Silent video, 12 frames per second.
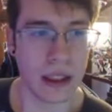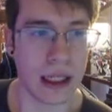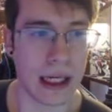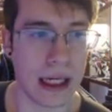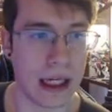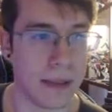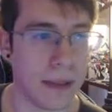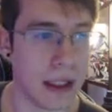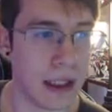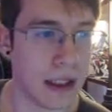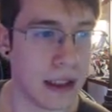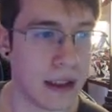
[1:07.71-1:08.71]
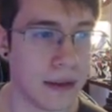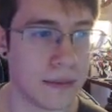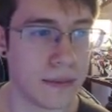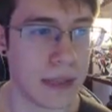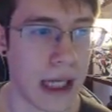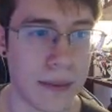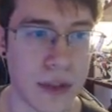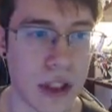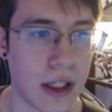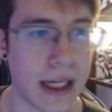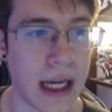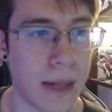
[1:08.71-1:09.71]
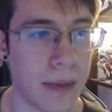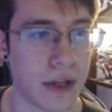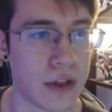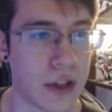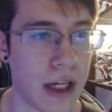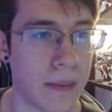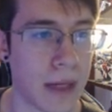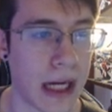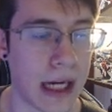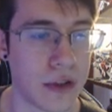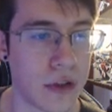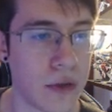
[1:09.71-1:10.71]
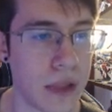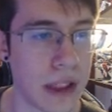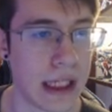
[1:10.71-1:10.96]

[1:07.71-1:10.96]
I'm sorry I can't pronounce your name, Kaizu.